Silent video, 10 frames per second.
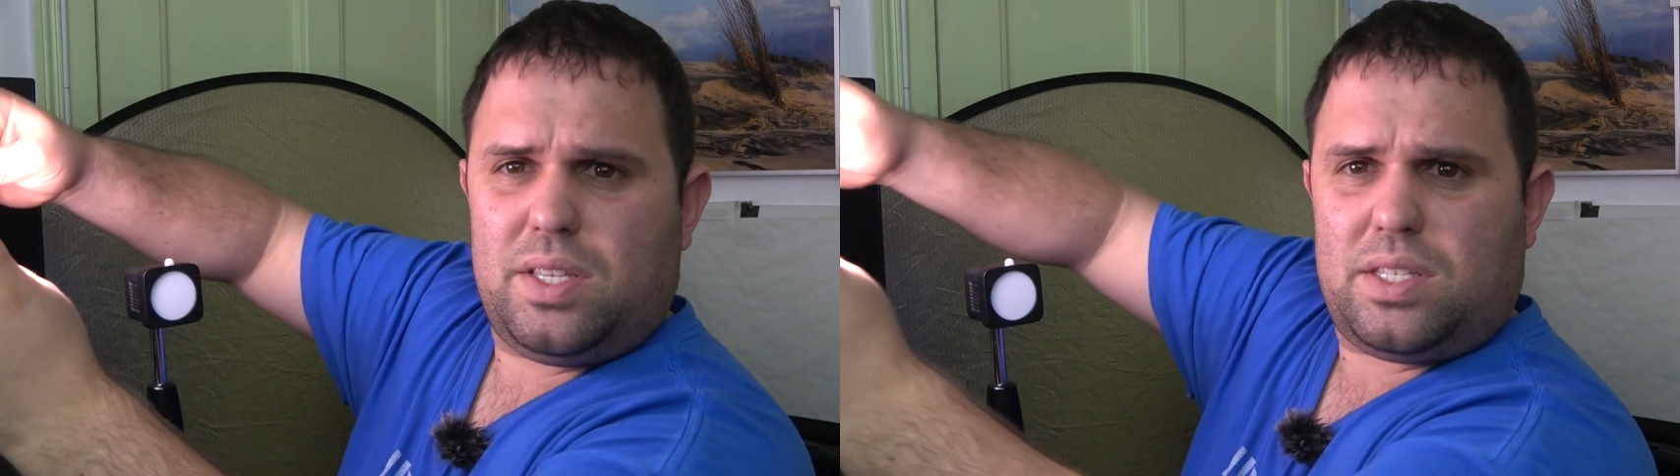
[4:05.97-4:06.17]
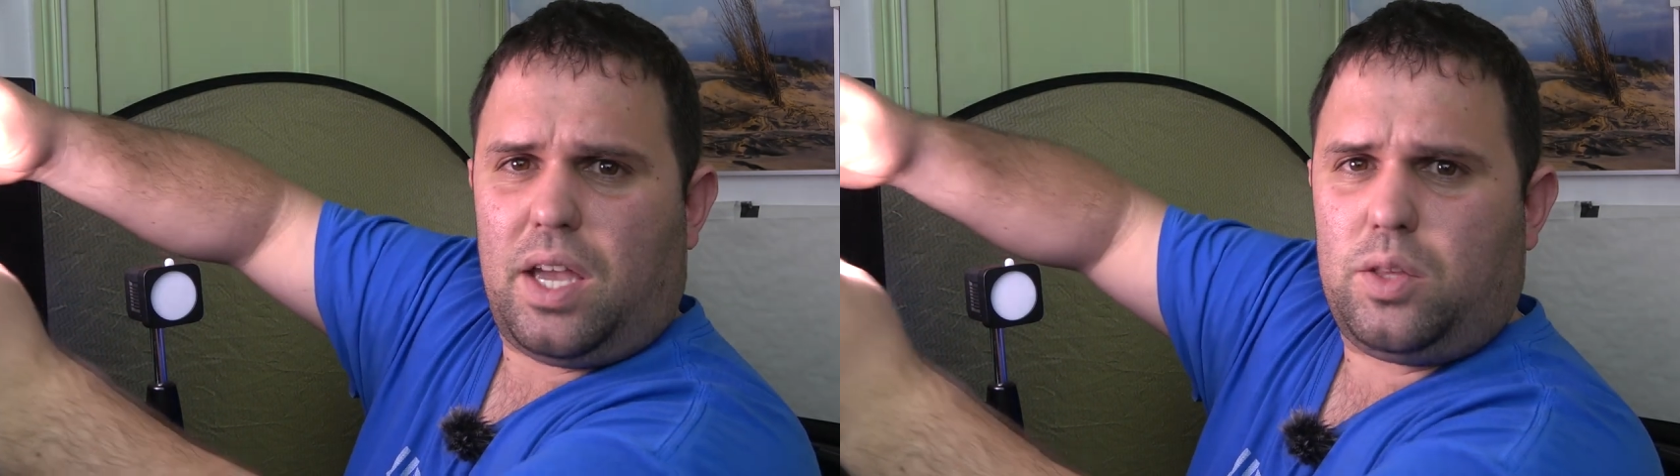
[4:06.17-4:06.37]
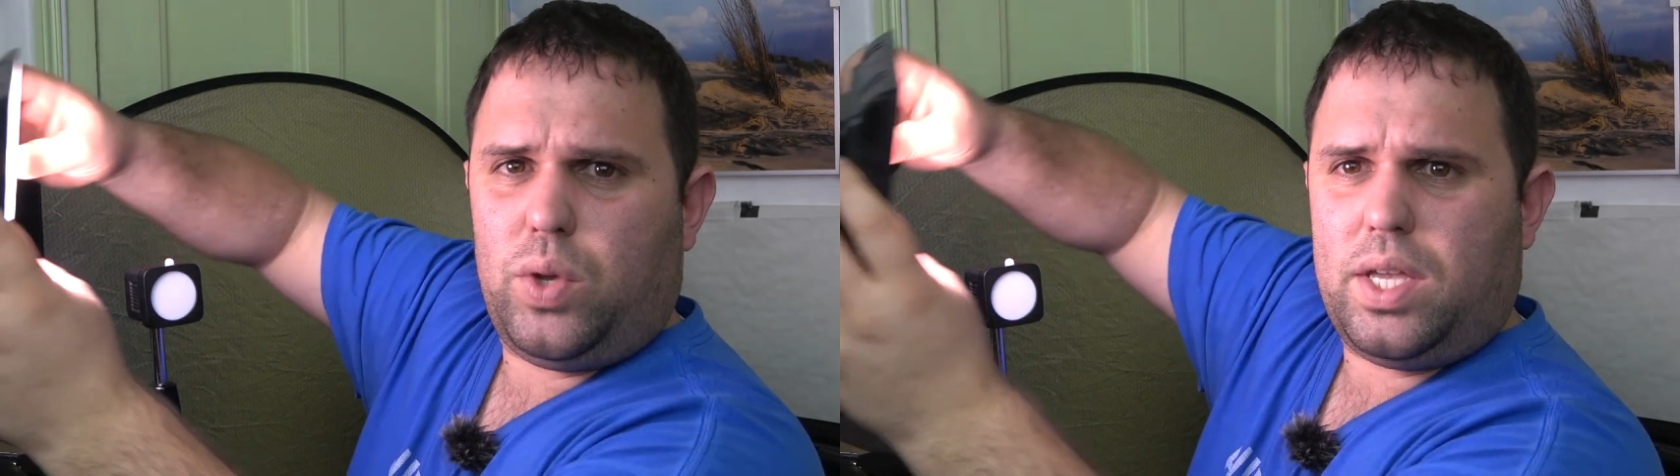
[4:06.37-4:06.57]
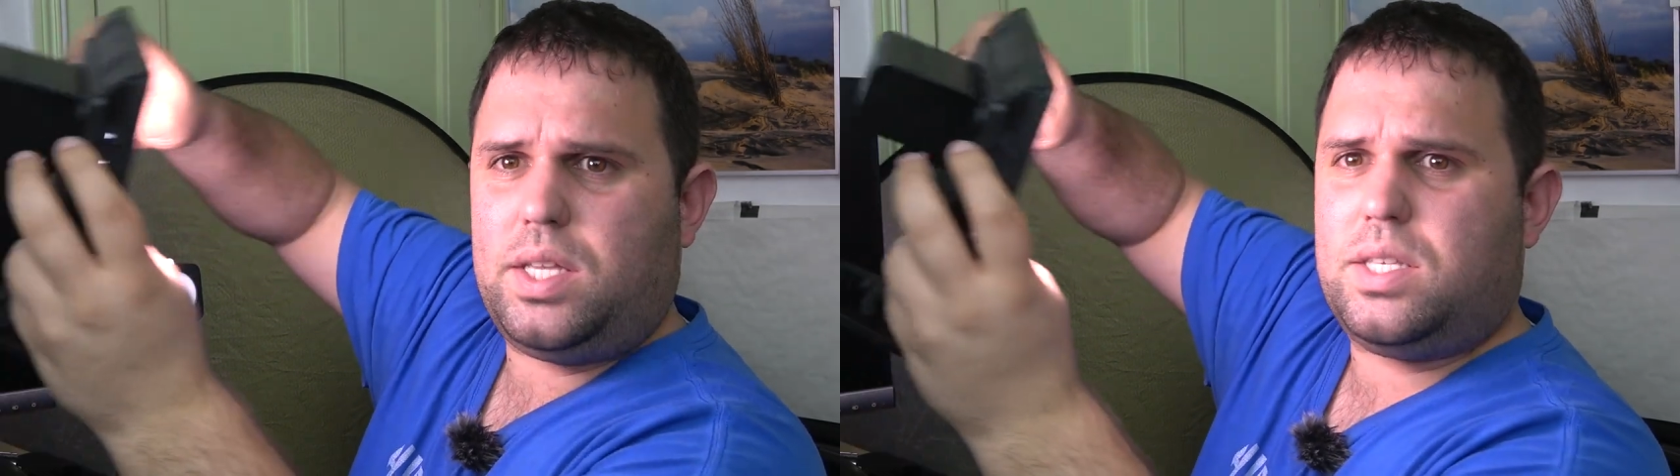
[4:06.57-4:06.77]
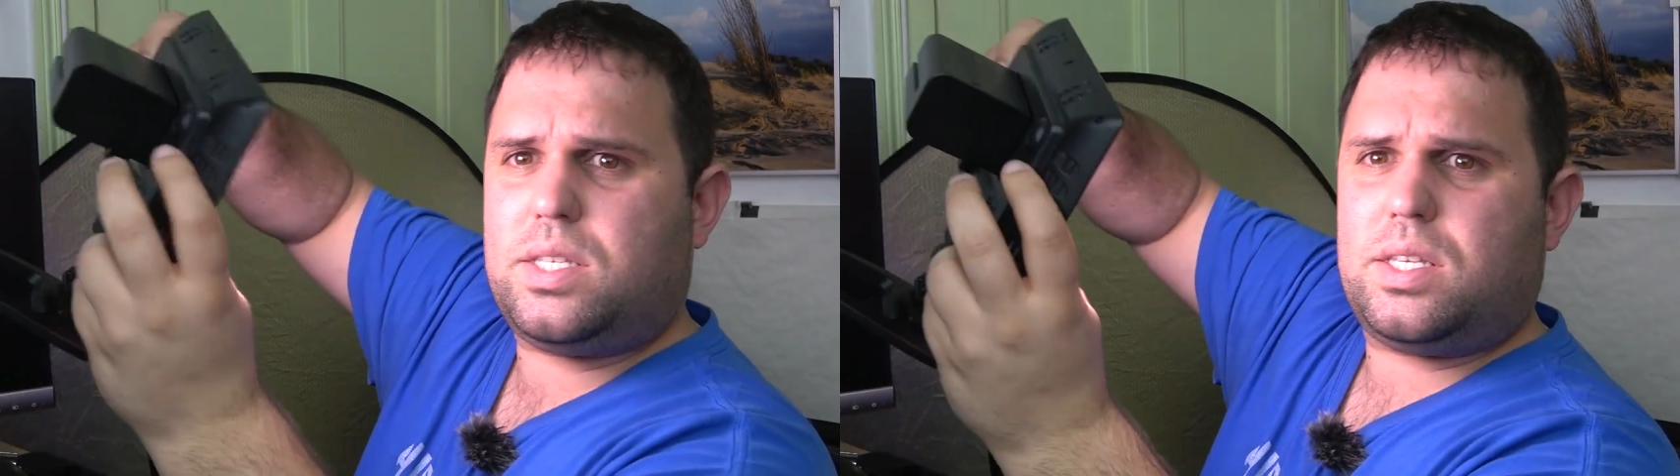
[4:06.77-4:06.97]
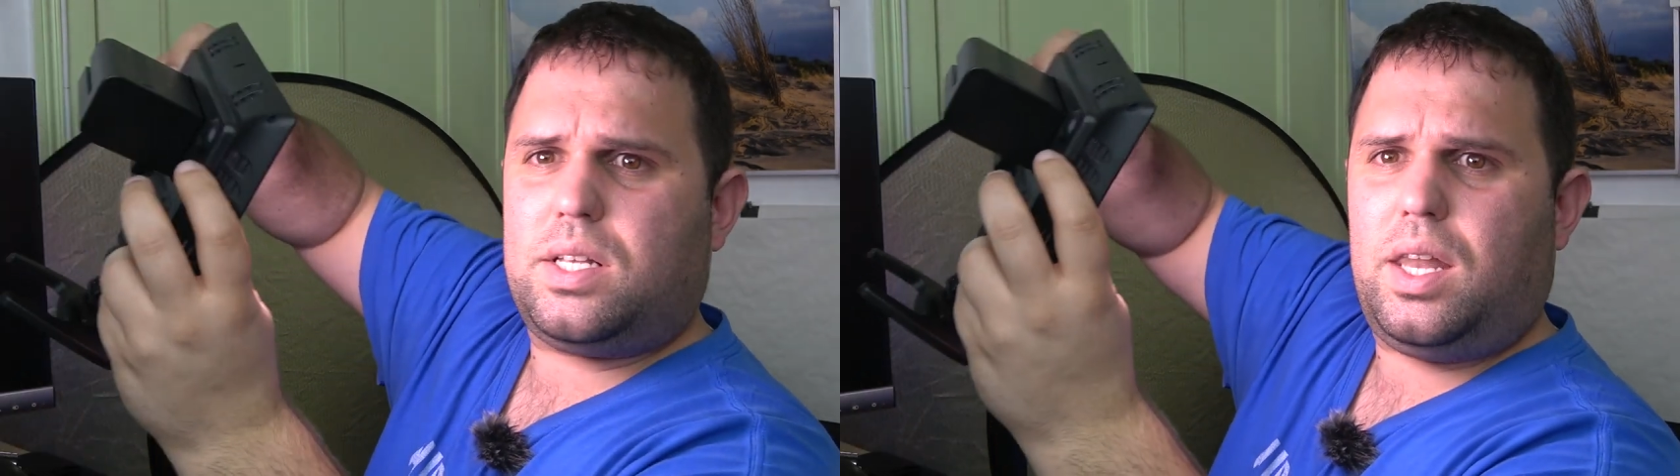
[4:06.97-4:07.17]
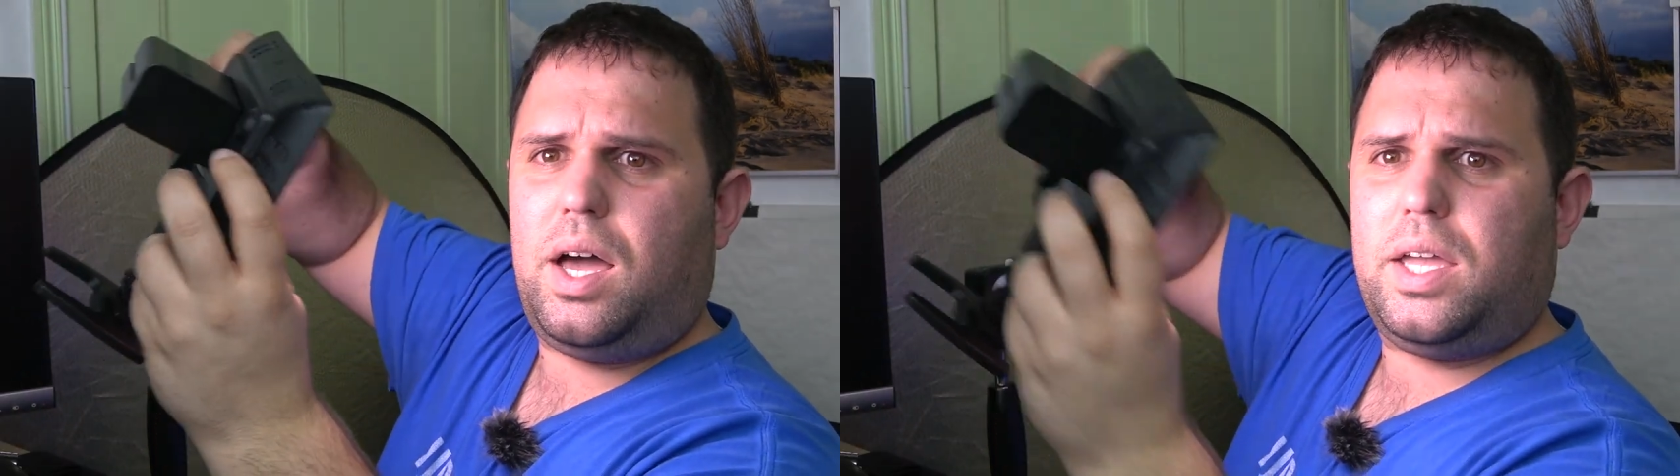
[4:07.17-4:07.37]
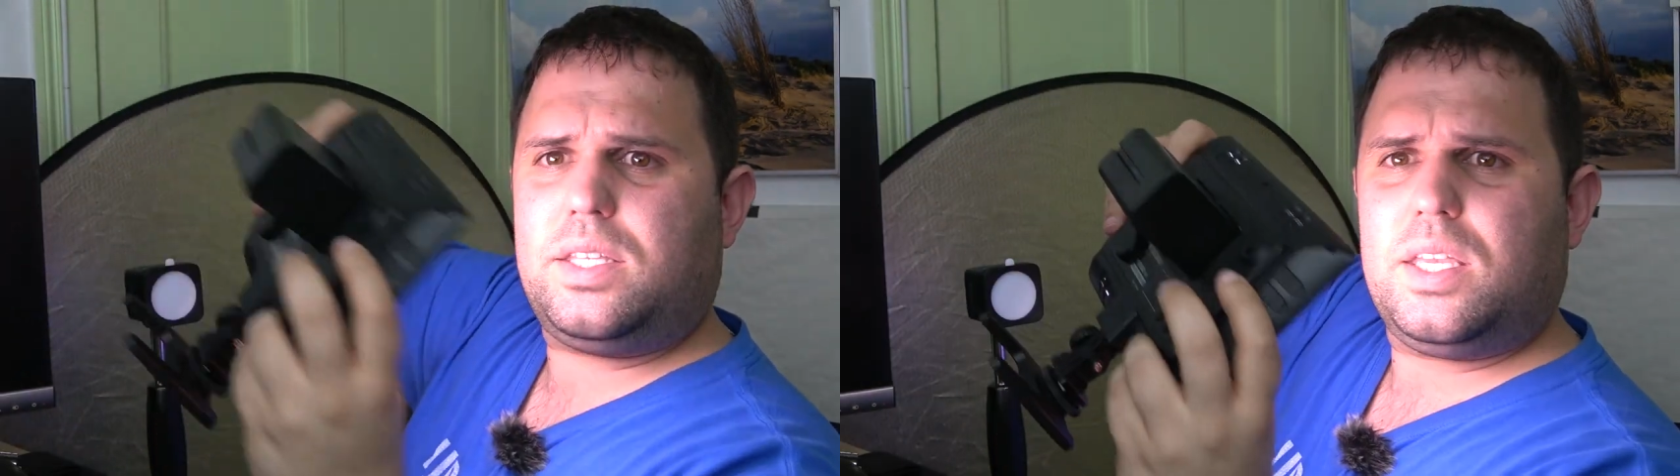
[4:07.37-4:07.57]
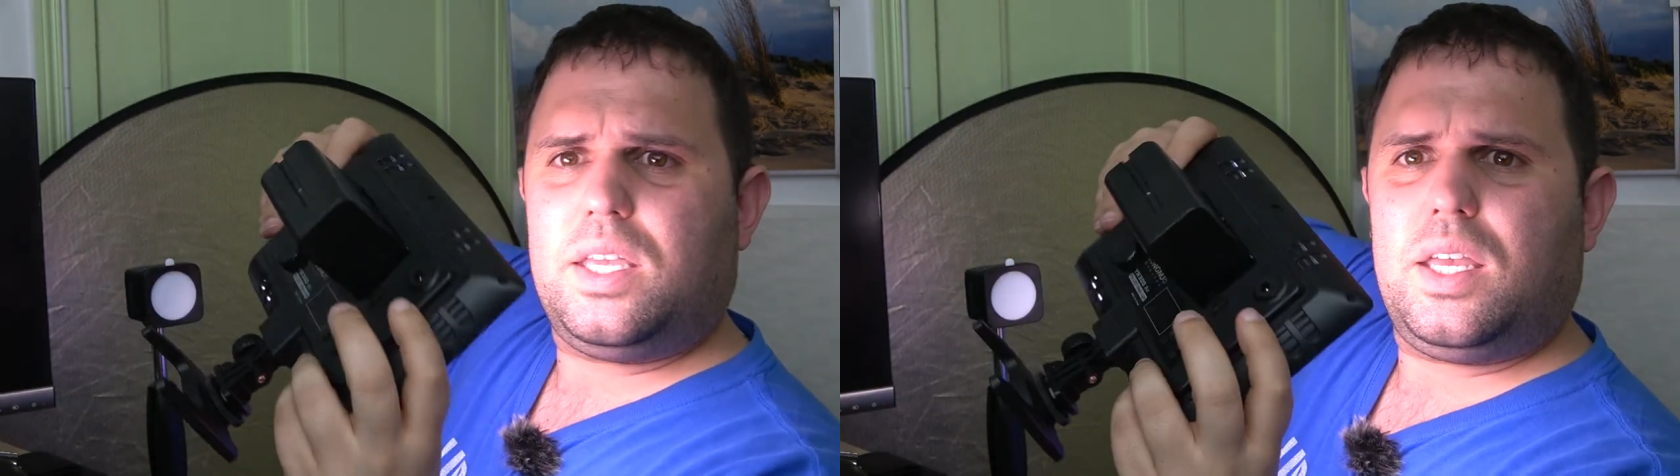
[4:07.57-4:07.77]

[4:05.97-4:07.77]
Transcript: sideways light,